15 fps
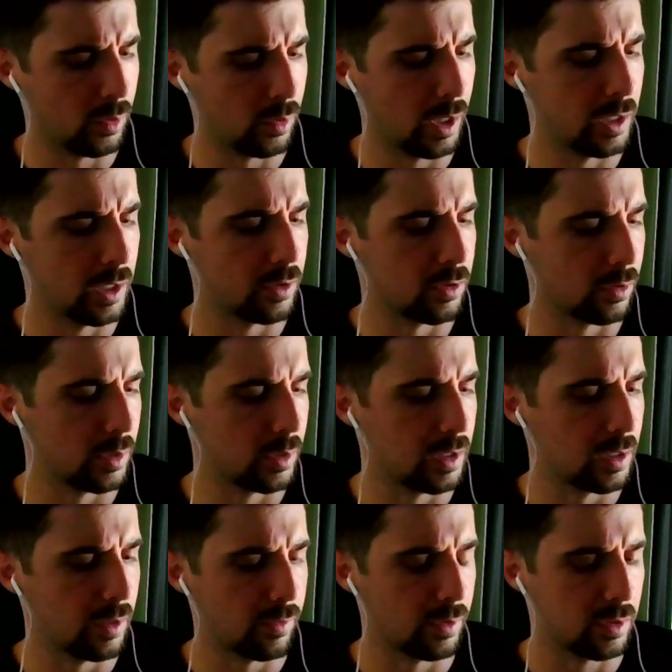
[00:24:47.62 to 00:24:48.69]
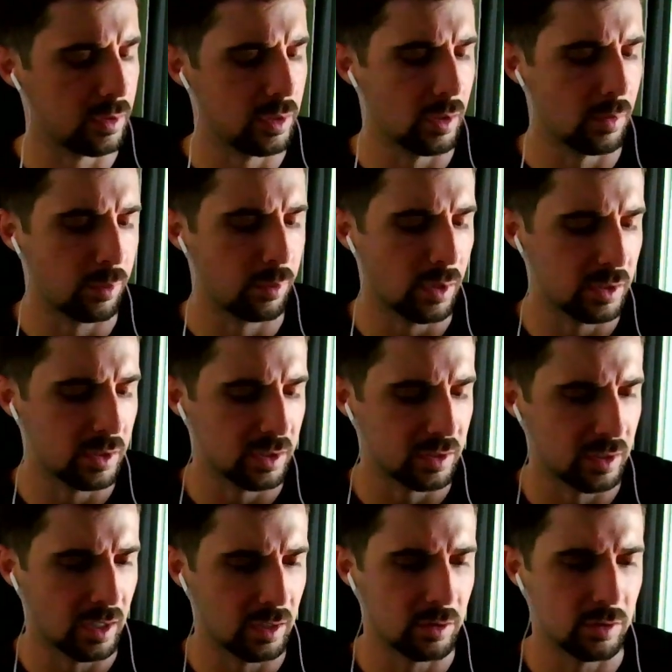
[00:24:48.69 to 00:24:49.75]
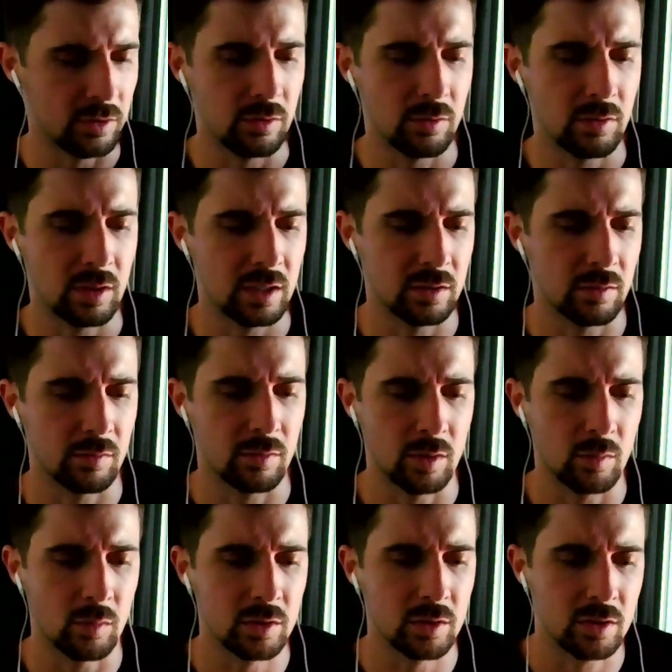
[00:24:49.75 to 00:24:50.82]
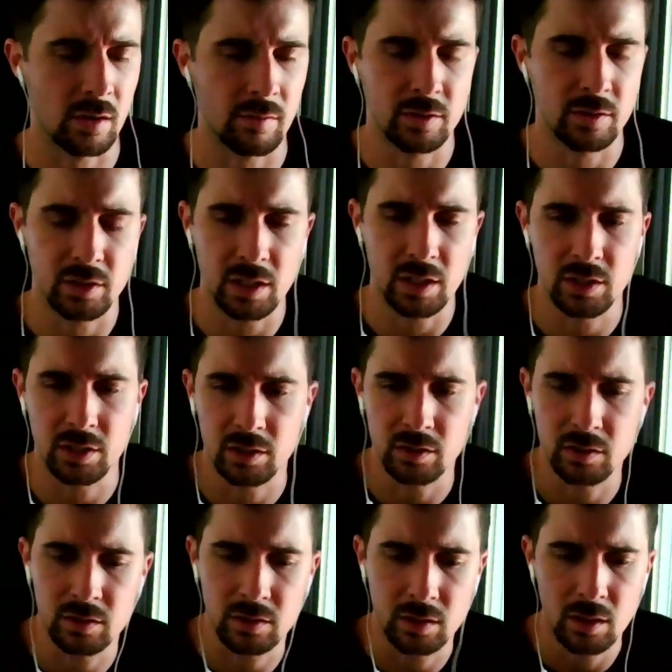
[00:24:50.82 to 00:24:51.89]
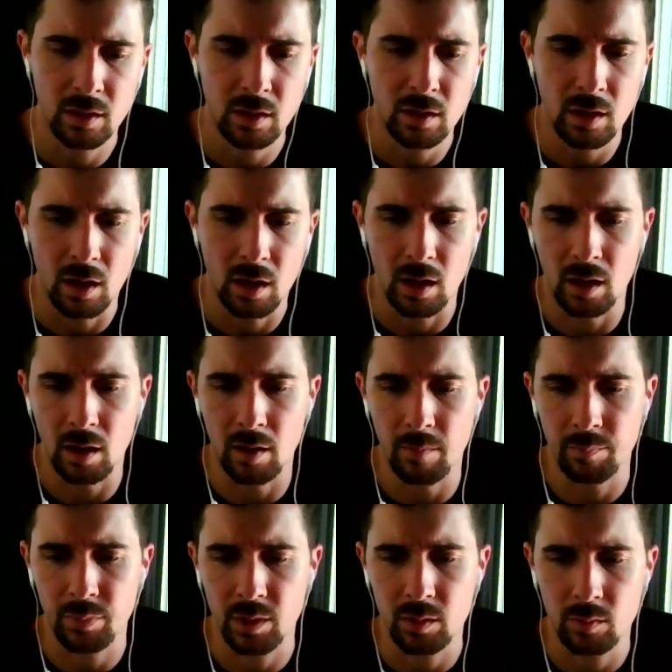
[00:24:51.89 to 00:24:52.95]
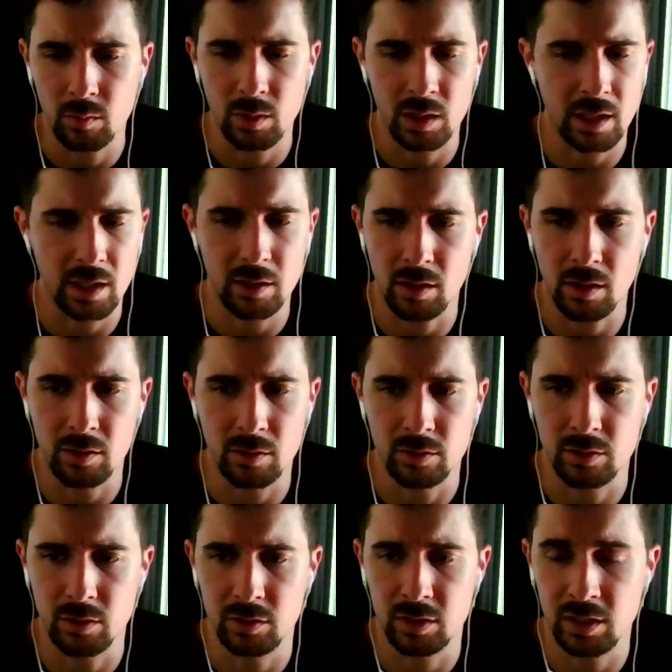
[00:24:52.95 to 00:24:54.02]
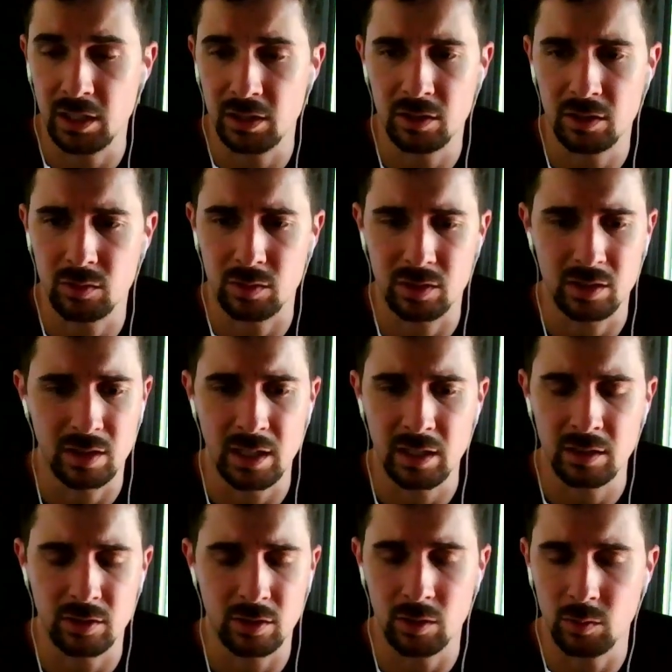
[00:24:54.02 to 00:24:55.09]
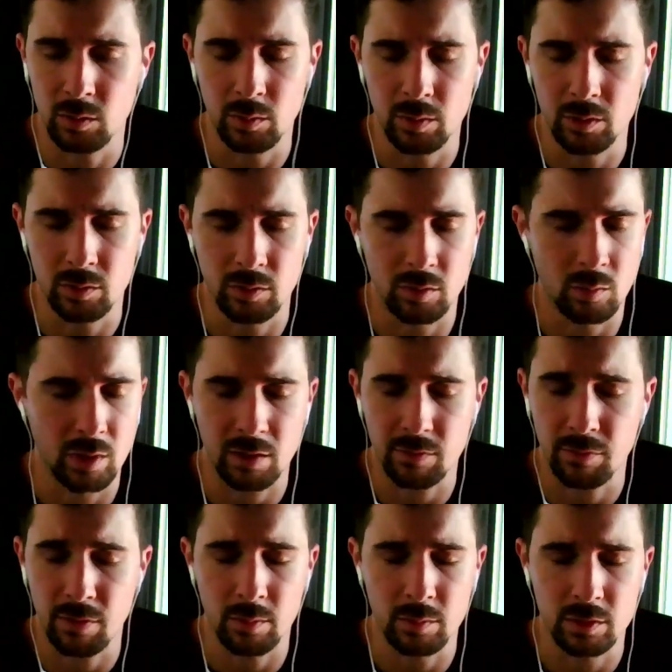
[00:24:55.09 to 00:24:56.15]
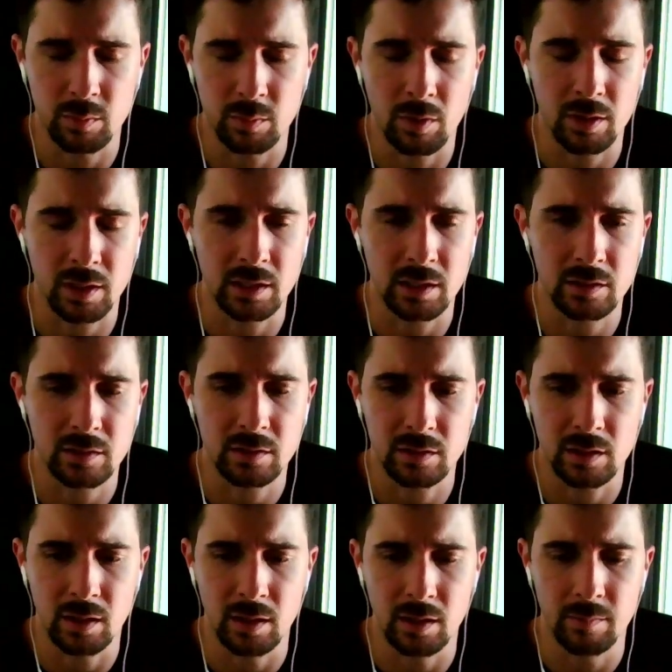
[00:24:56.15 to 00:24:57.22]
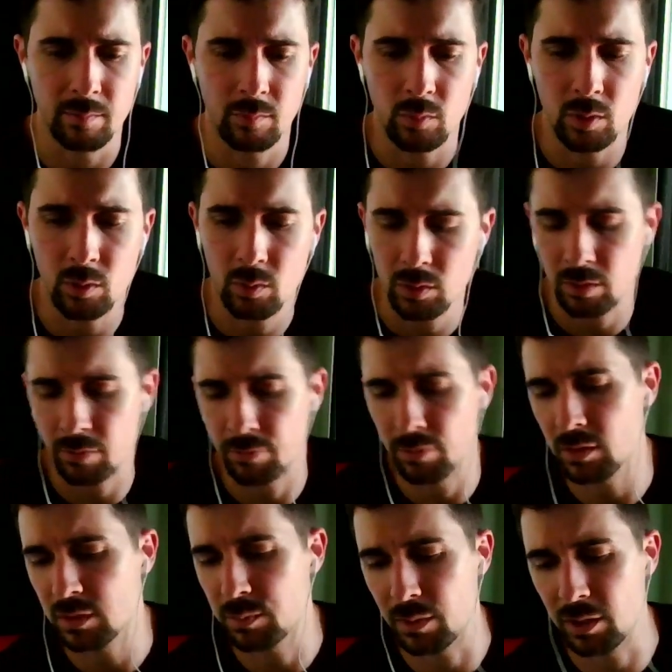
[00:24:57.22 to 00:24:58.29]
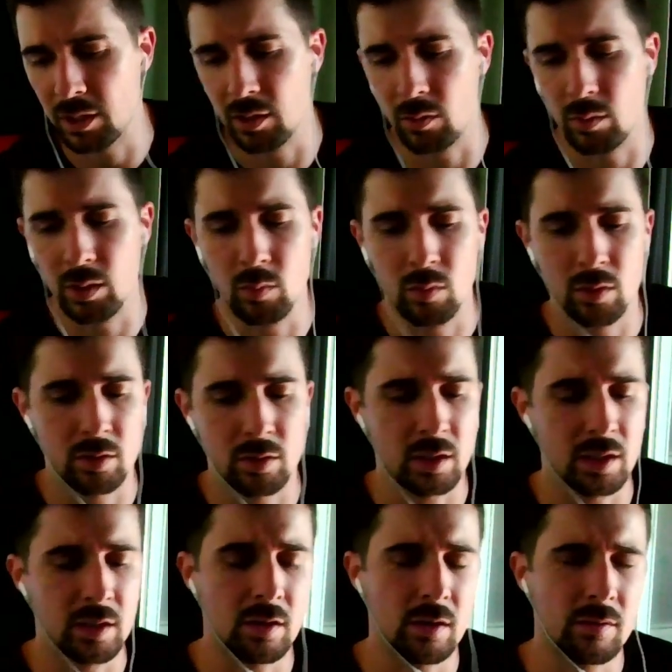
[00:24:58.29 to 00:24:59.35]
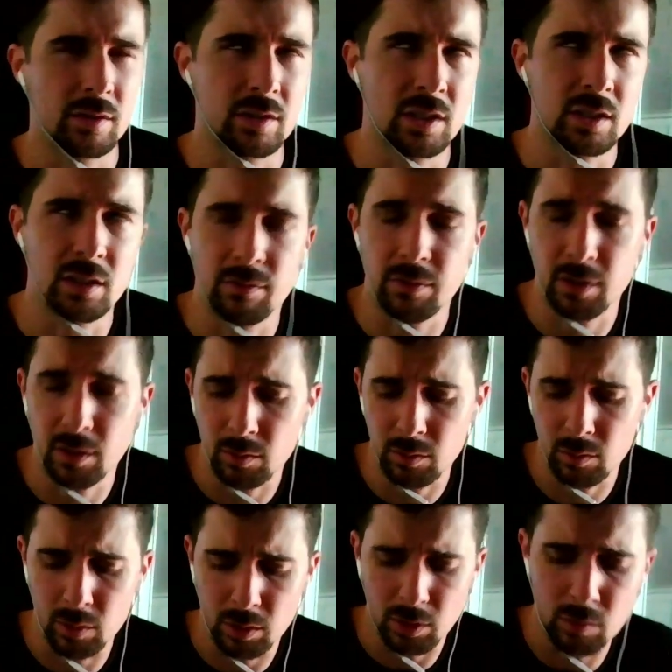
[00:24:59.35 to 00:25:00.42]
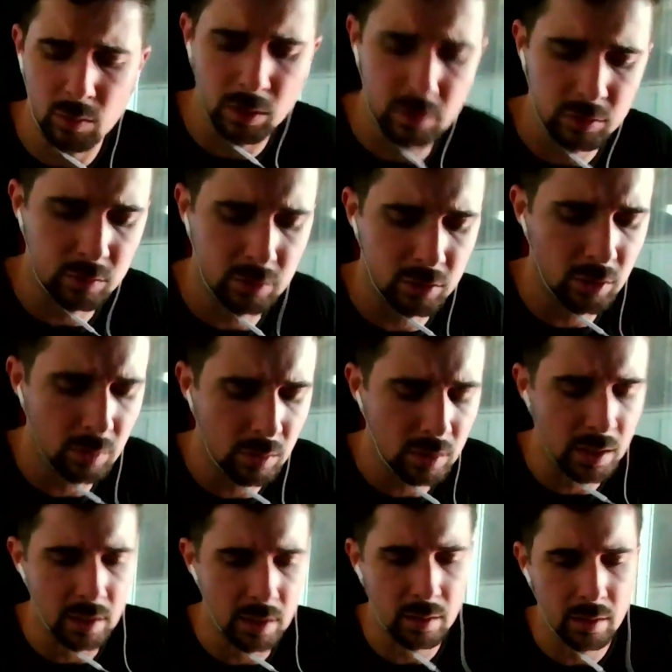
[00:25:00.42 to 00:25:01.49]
in determining different, projects and how to do things, it really was conversations. With other associations or states, when we were doing the Wicked Farmers Markets, we were one of the first, but we work in conversation with who else was doing it.